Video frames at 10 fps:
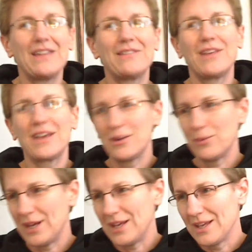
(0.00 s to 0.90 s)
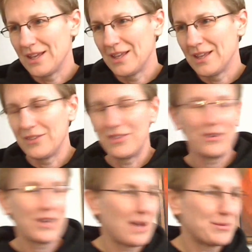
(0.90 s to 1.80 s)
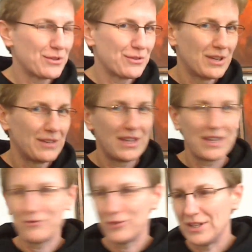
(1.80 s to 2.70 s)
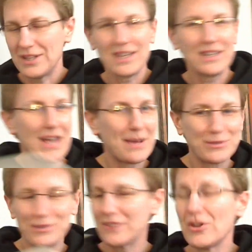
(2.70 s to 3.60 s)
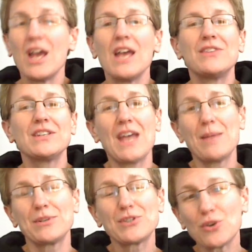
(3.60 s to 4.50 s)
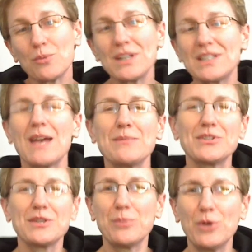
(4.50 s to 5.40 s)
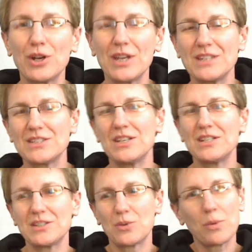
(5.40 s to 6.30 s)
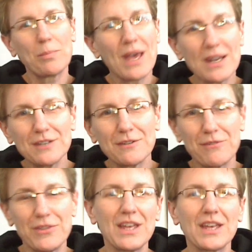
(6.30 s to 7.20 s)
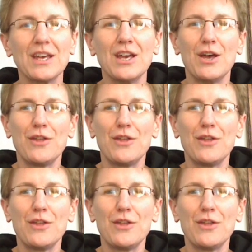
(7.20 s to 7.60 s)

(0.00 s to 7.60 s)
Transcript: They get away. They're captured. They get free. They get captured. They get... This happens so many times in the book. It's it's just a repetitive thing.